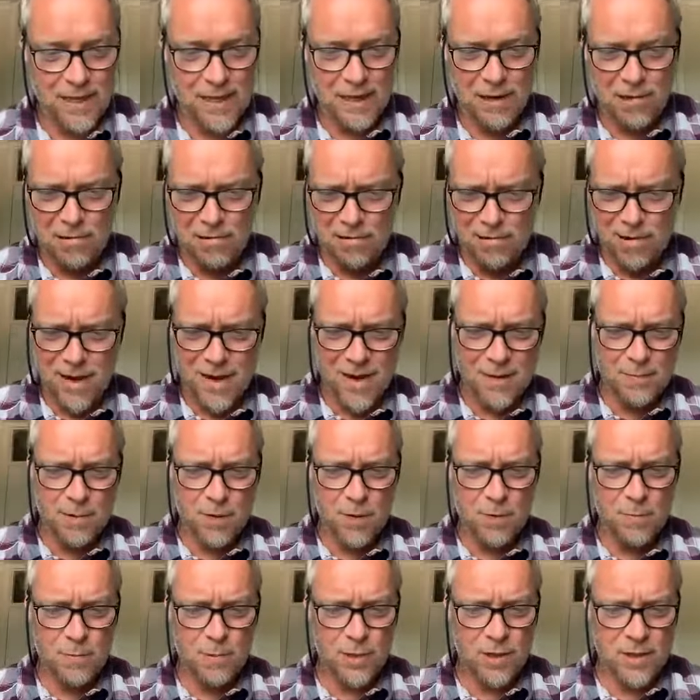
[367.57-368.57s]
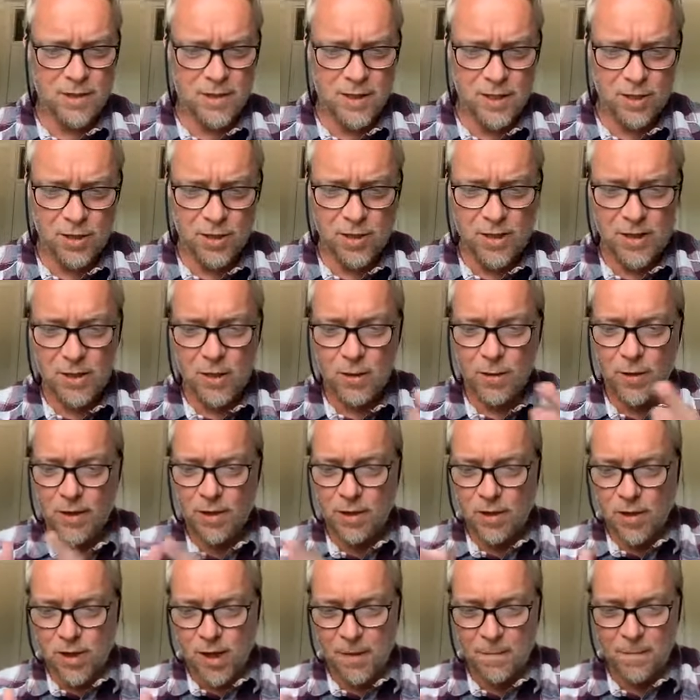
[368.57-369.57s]
with incredible precision, and you
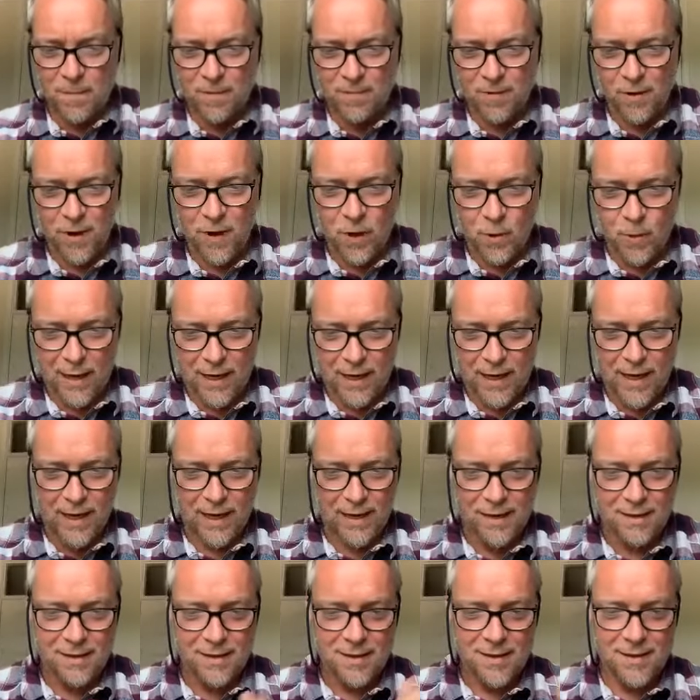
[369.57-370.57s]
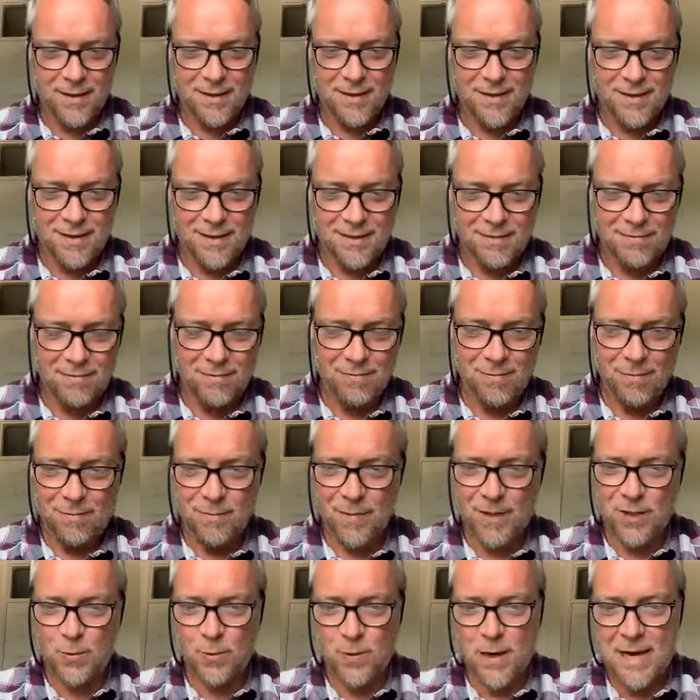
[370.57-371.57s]
can jump very quickly
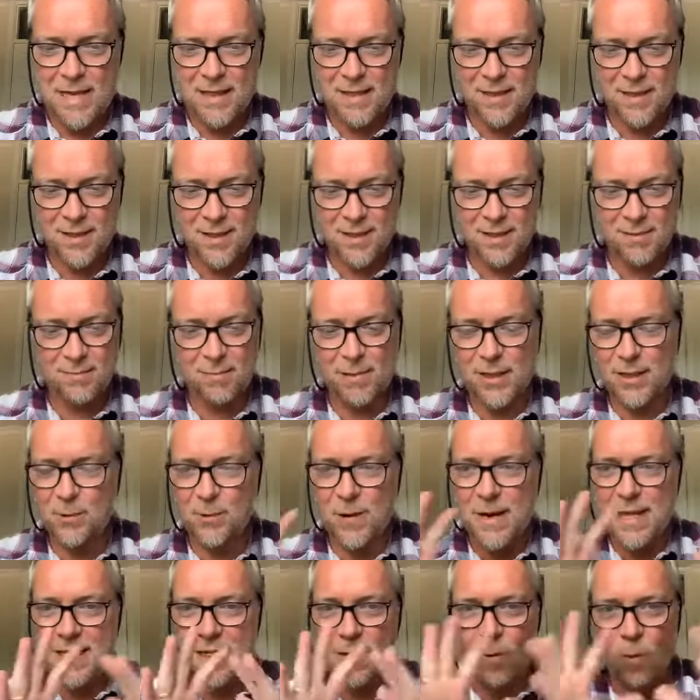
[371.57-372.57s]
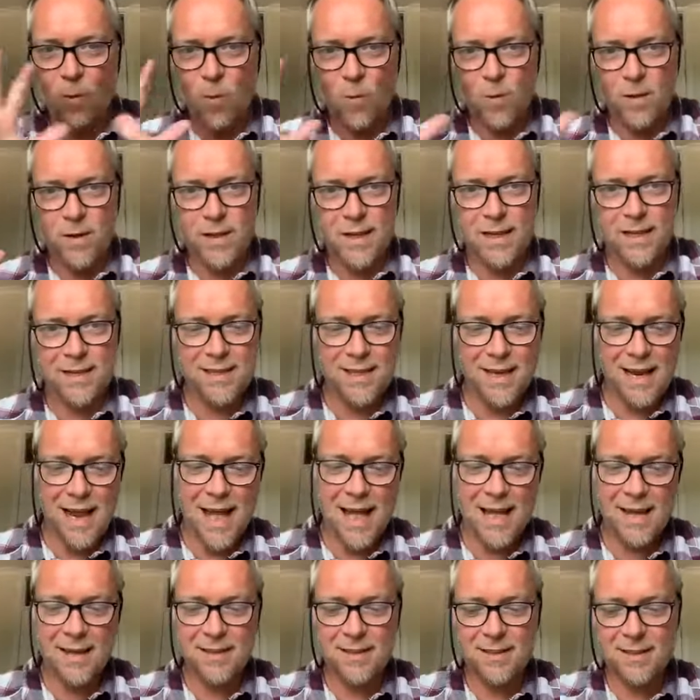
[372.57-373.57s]
between the, between all these
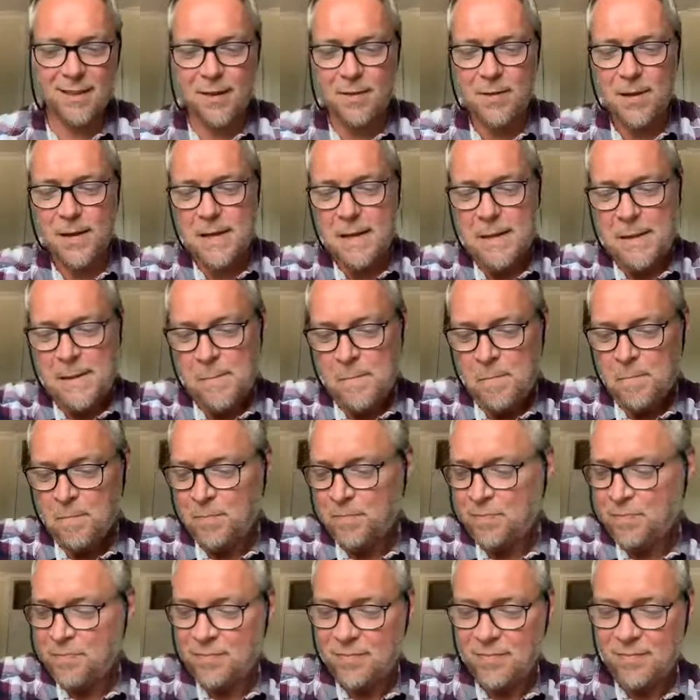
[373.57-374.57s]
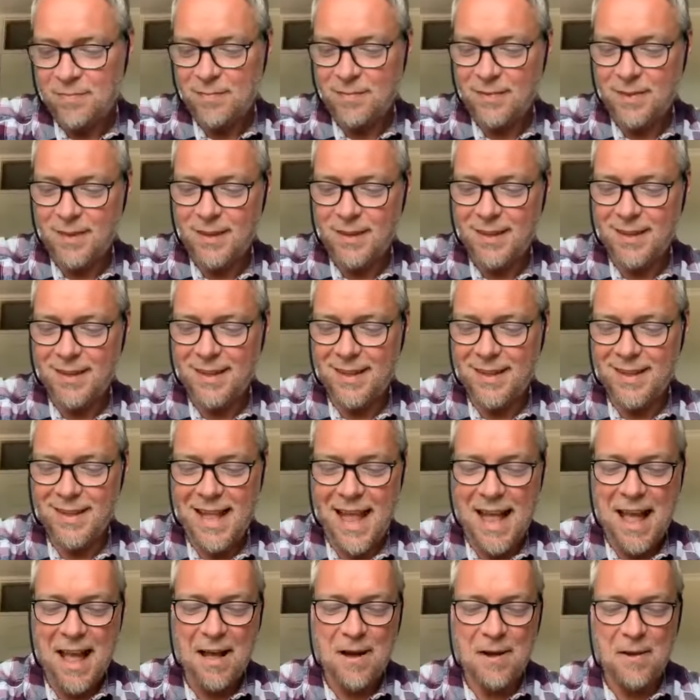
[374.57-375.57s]
layers. So
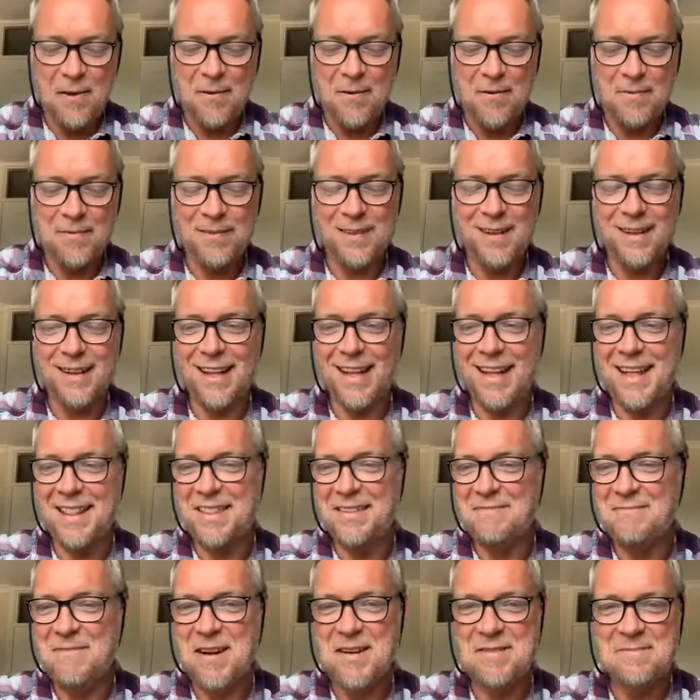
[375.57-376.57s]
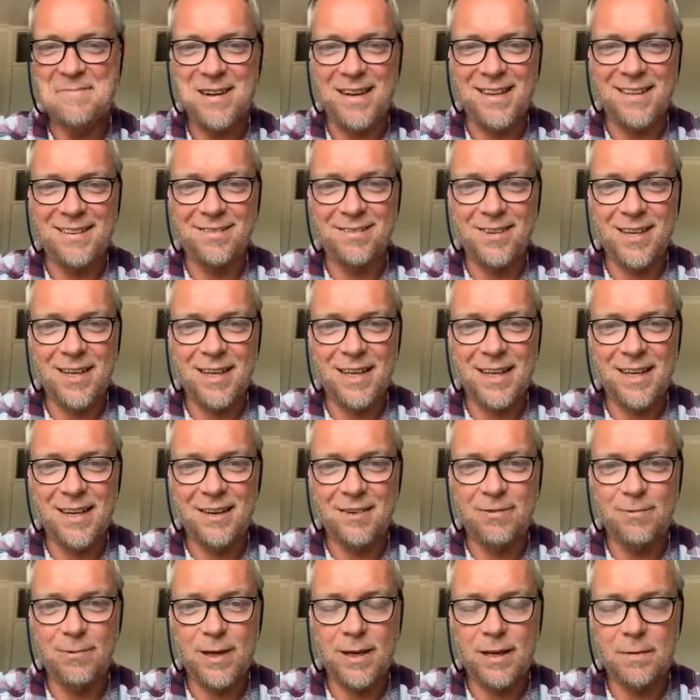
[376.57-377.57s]
now, at the moment, funnily
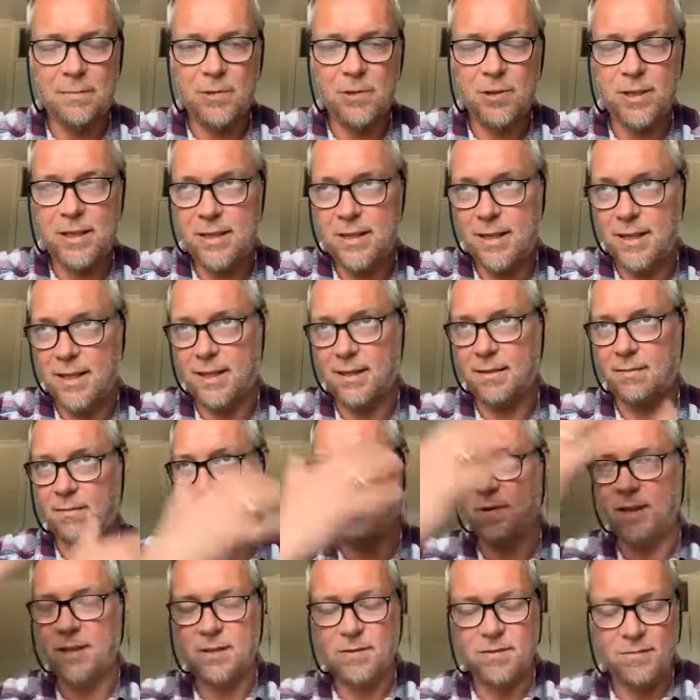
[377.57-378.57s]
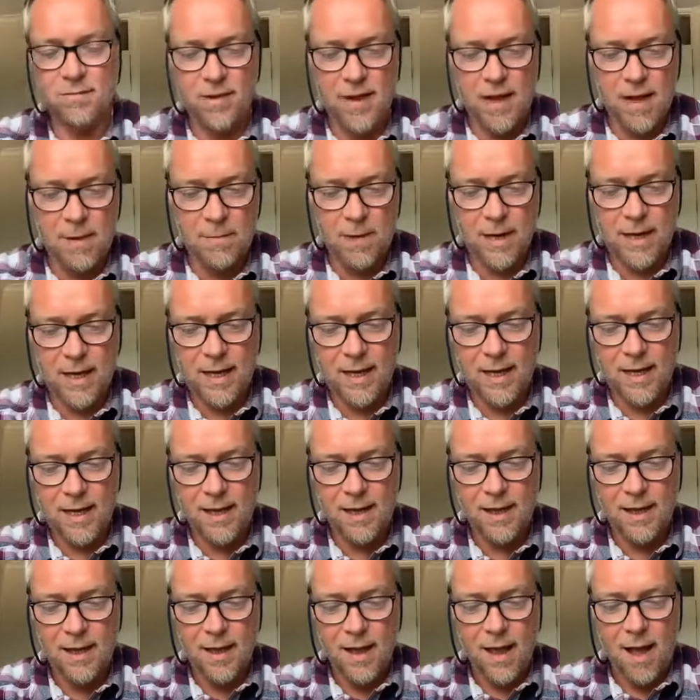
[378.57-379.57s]
enough, when I'm treating friends and
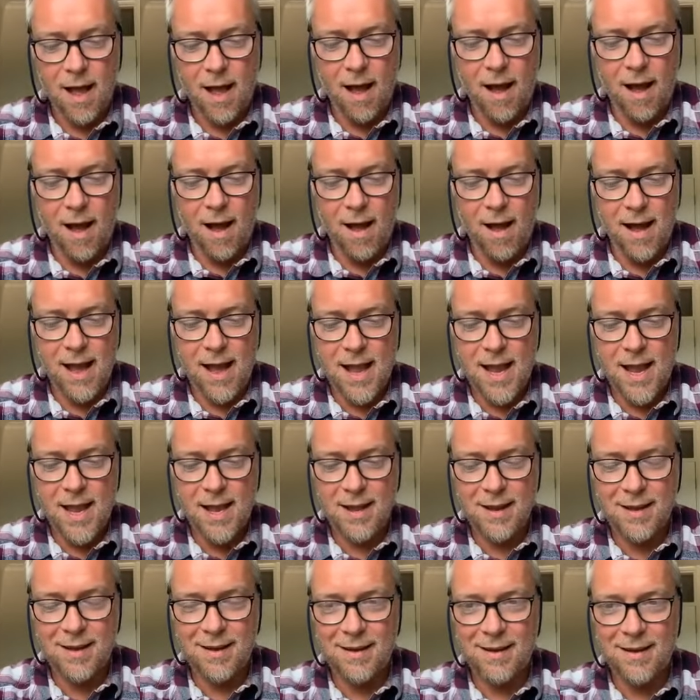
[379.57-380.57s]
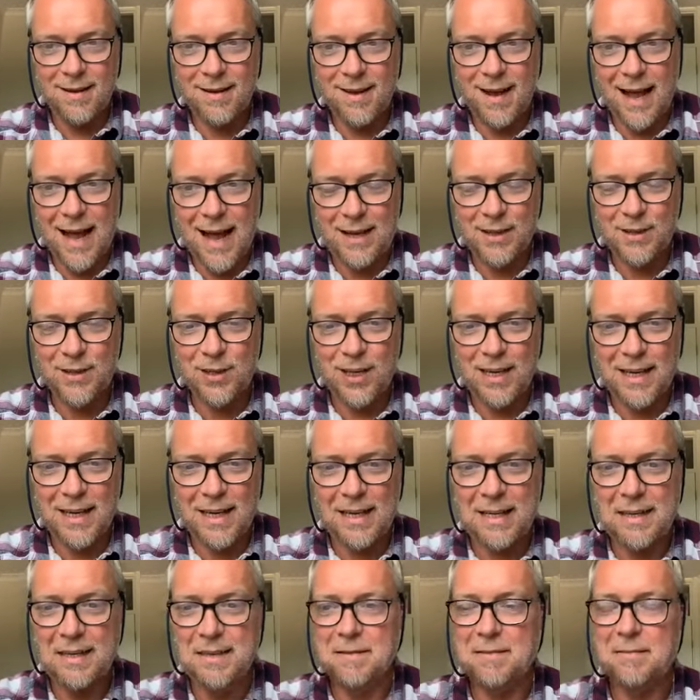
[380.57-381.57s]
family, I
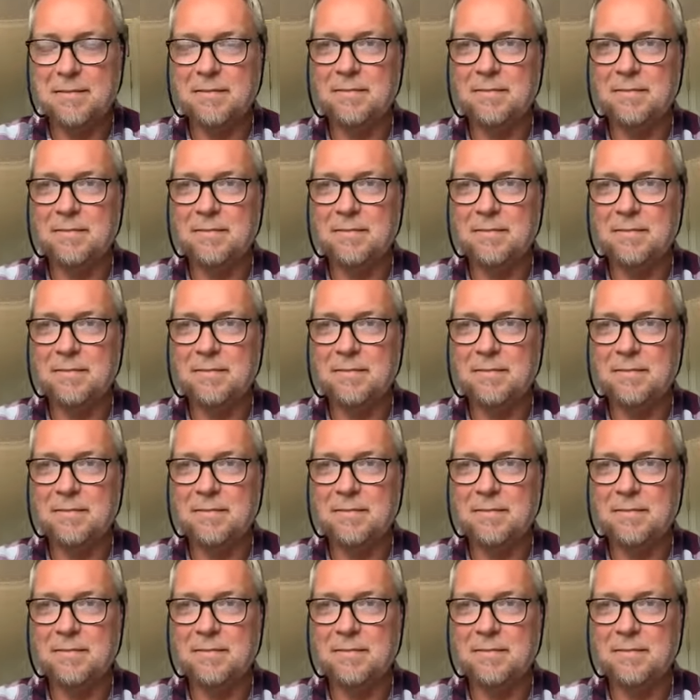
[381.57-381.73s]
actually